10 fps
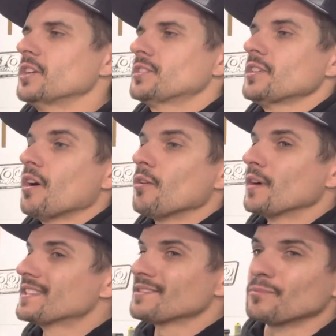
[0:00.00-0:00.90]

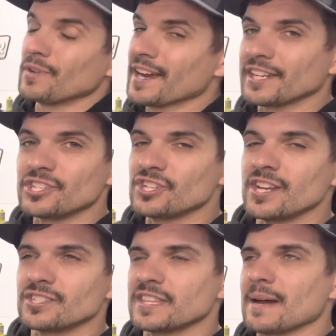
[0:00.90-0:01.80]
So we're not gonna
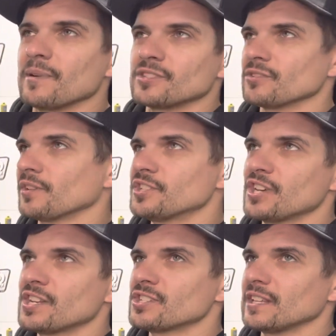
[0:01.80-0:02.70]
change it that much. It's only
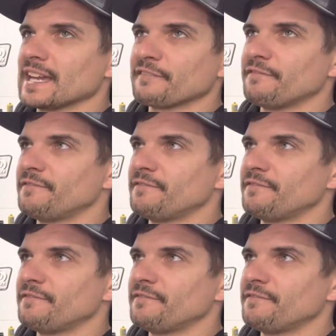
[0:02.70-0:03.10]
change it like